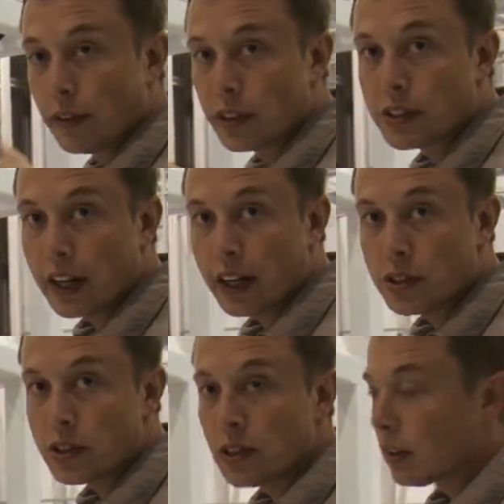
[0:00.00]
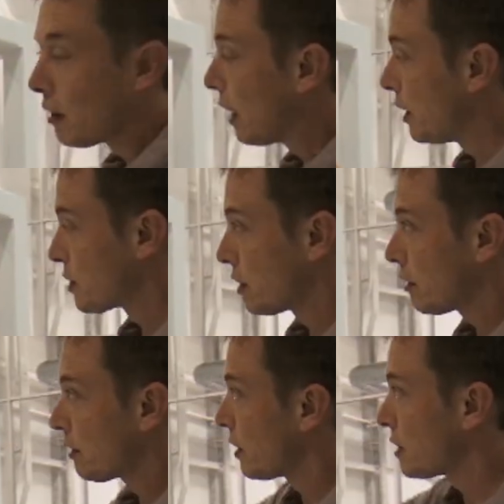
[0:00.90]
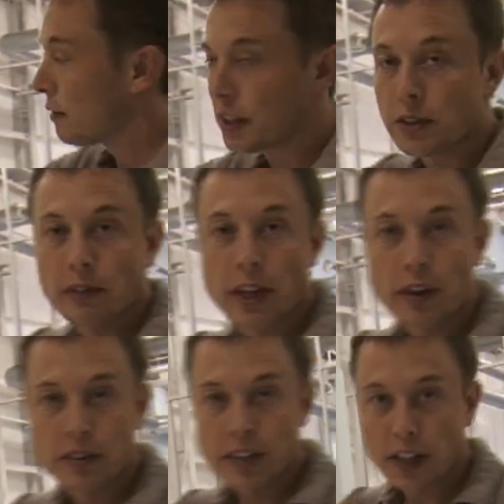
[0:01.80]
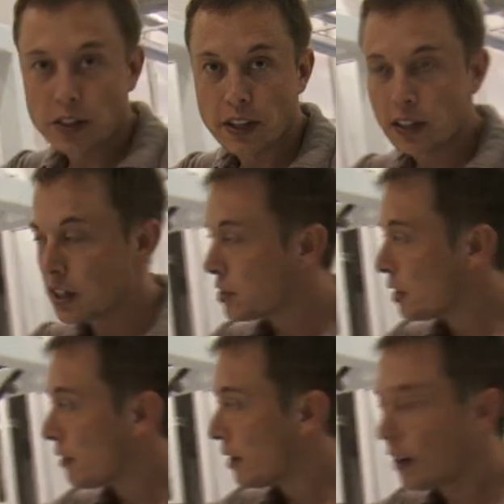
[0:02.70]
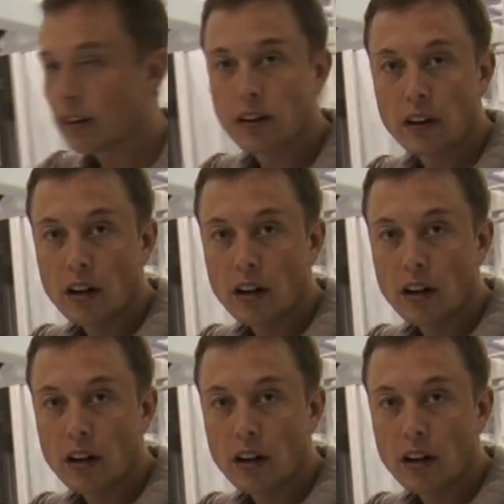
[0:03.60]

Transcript: first stage engine. That's a mass simulator of the second stage engine over there.